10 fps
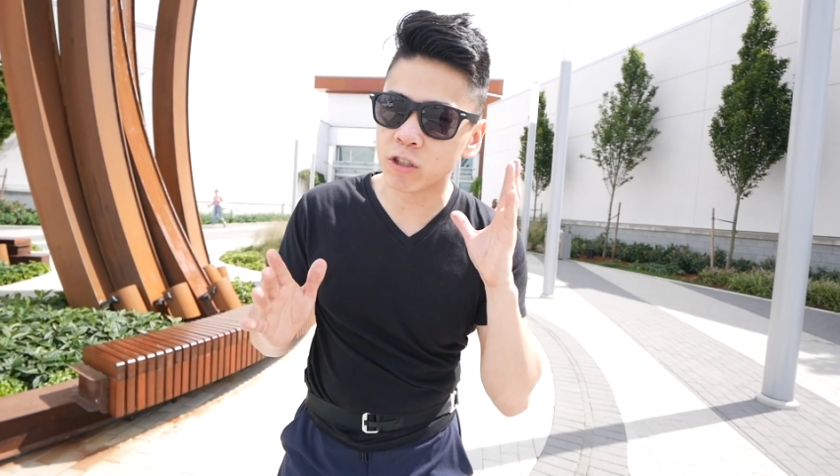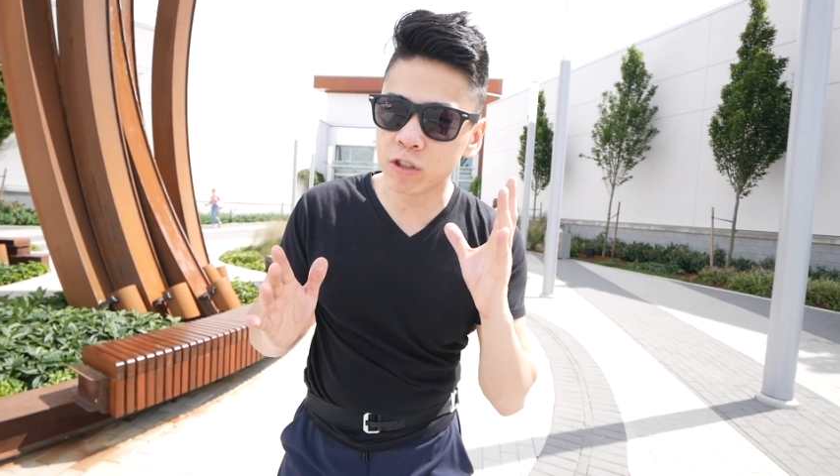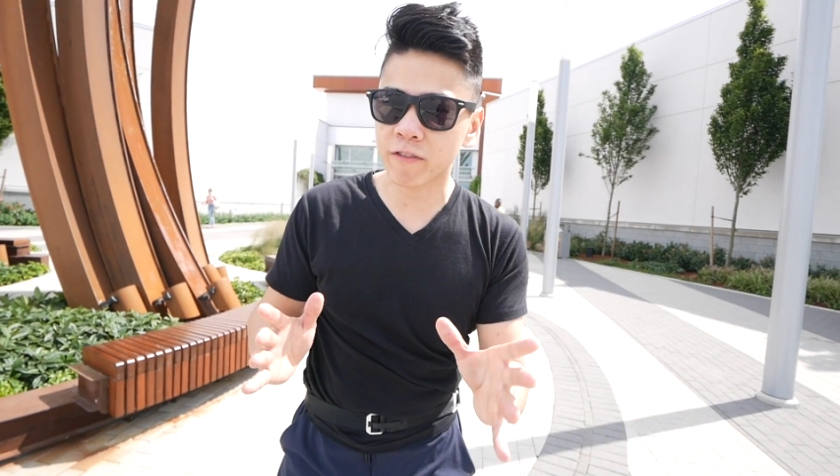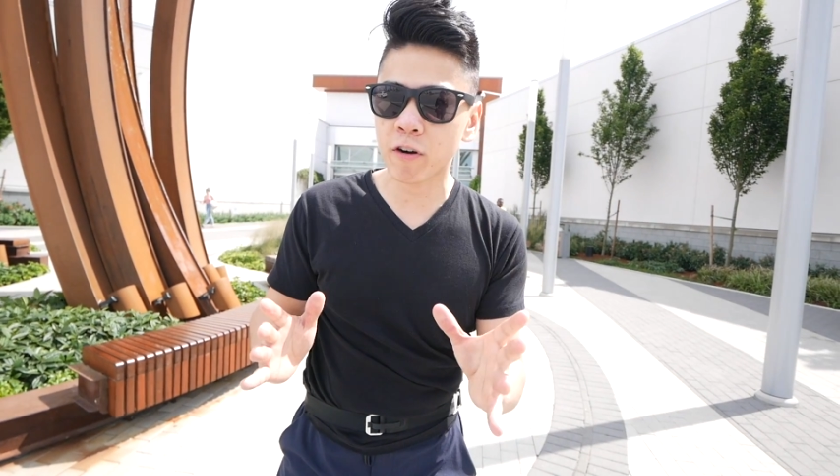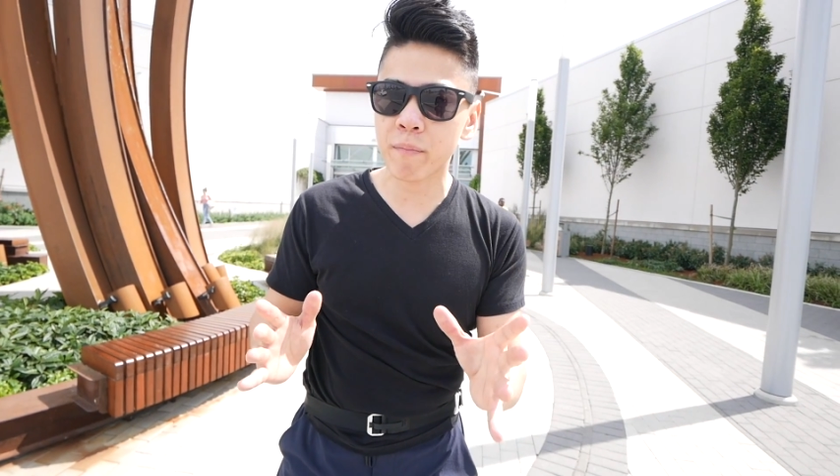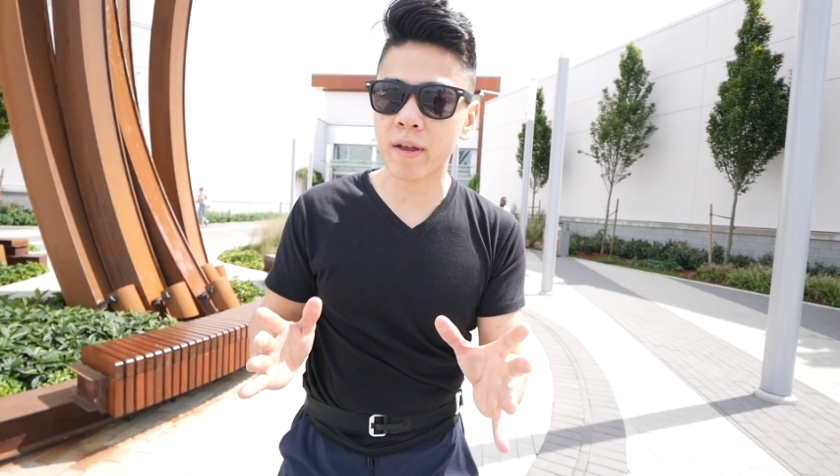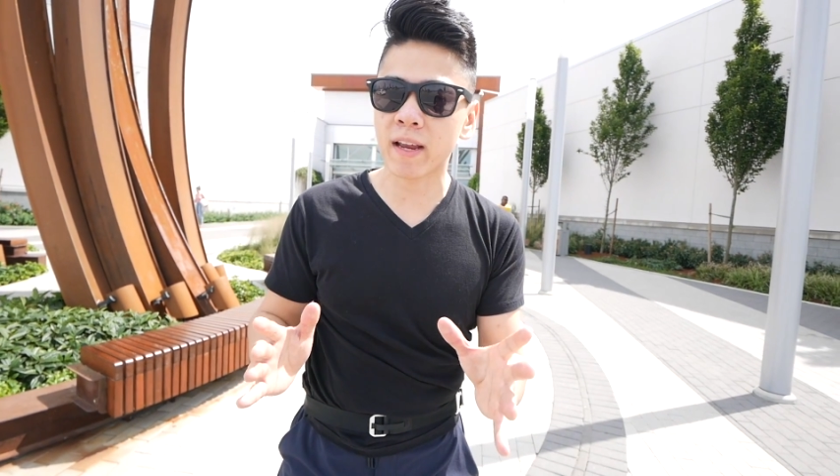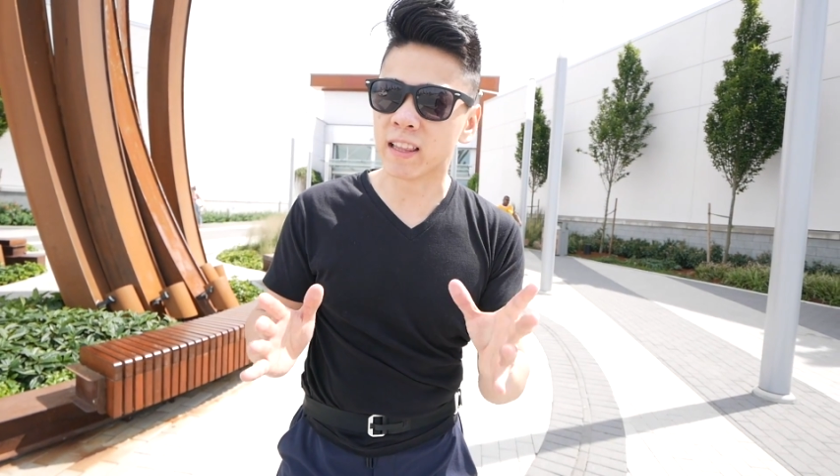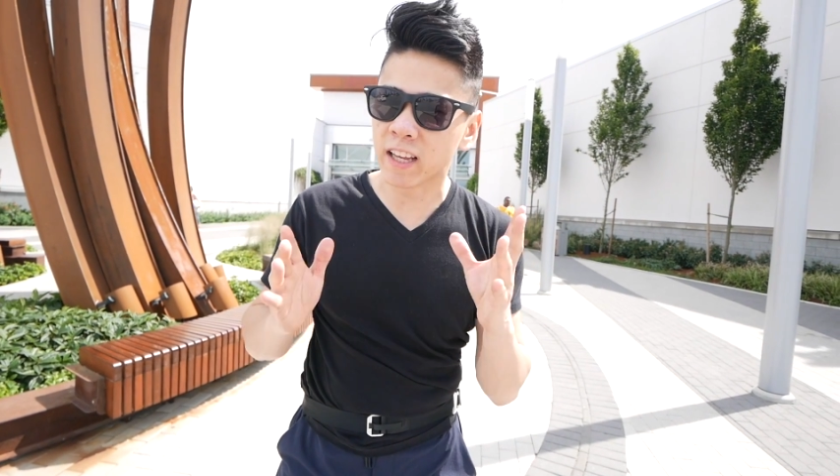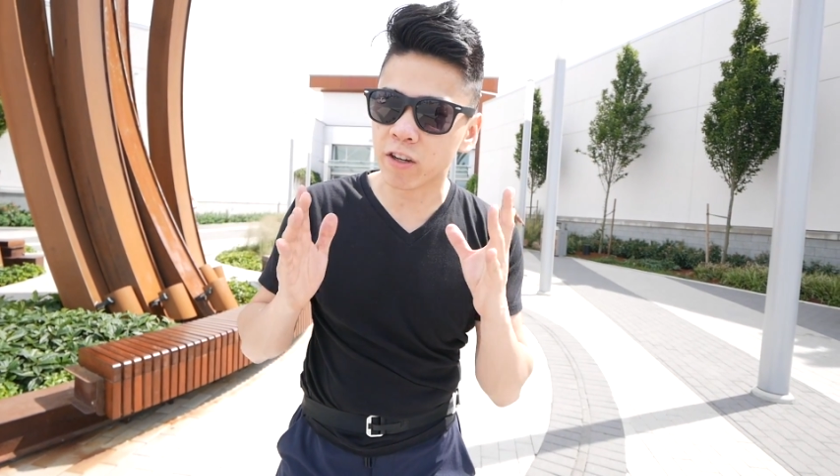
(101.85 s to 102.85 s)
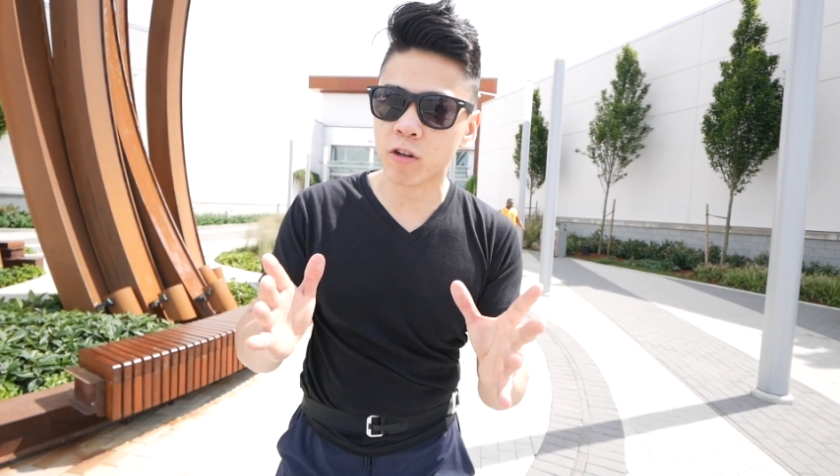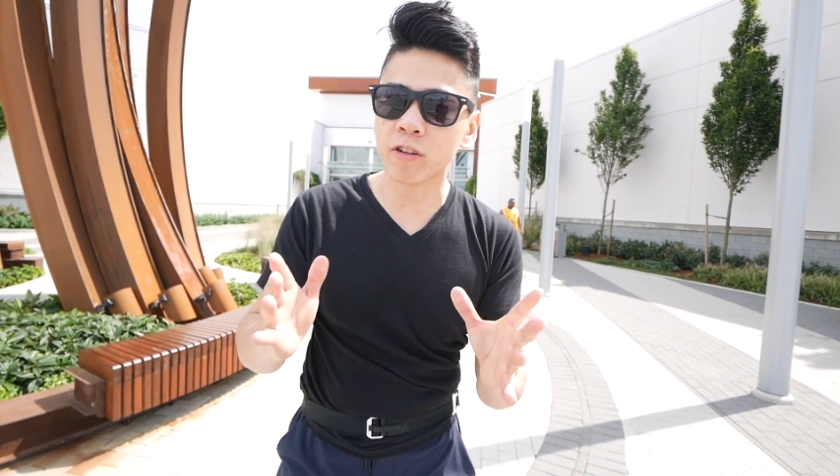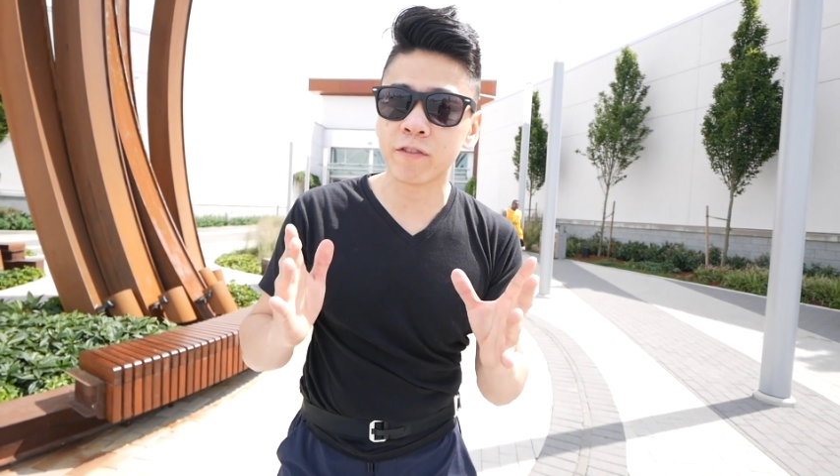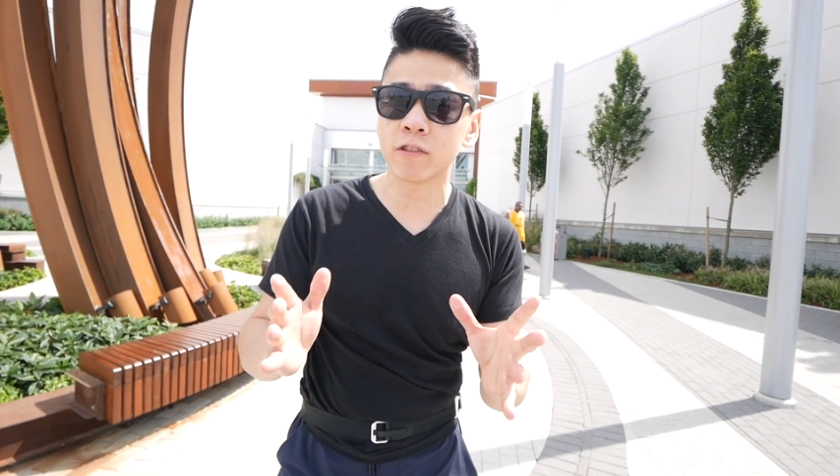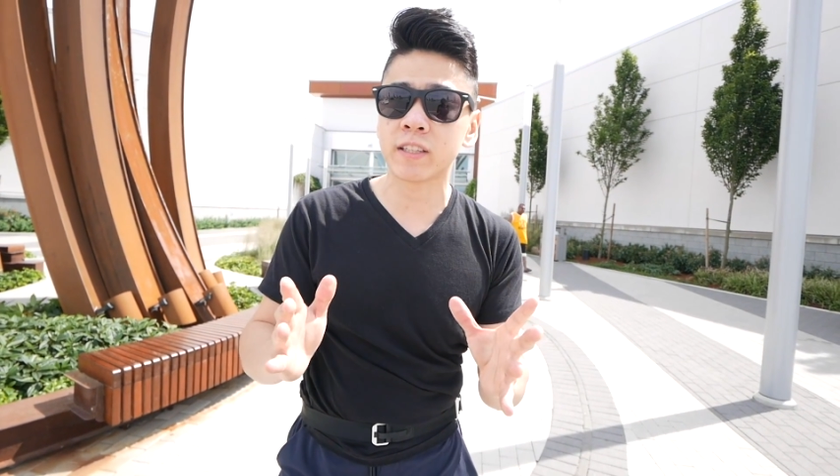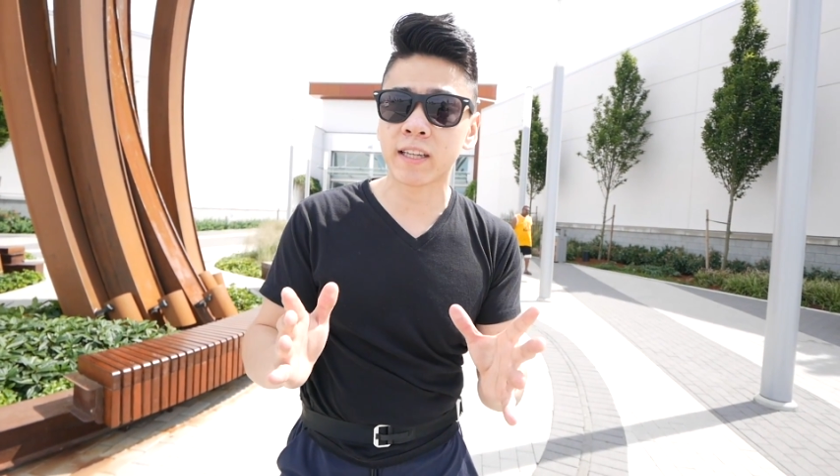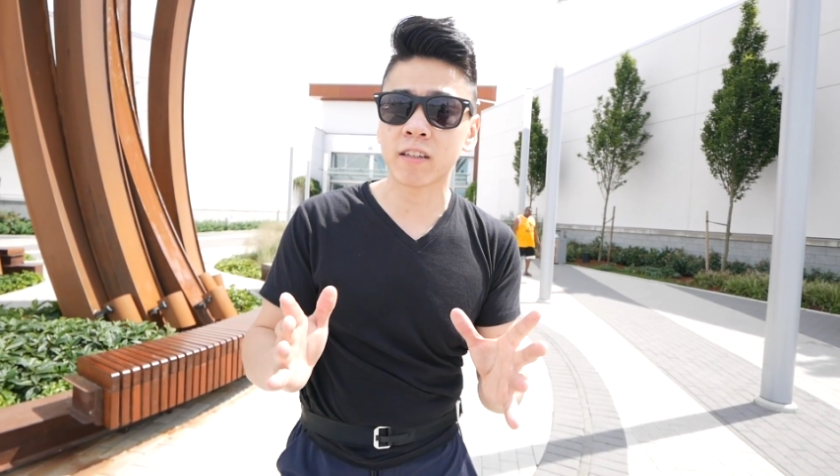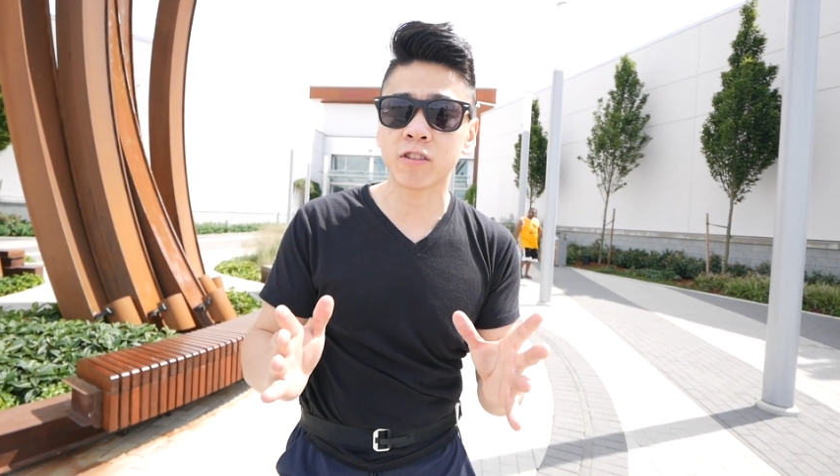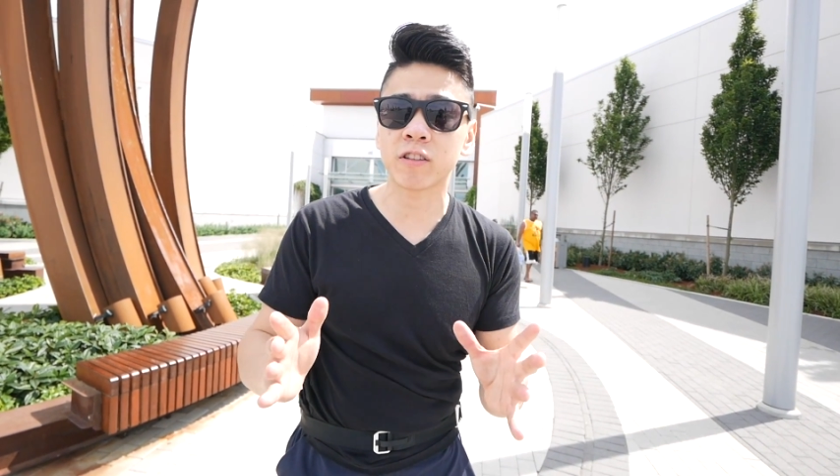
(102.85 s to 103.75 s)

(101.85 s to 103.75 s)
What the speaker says: use it for a bit and let you know the full details.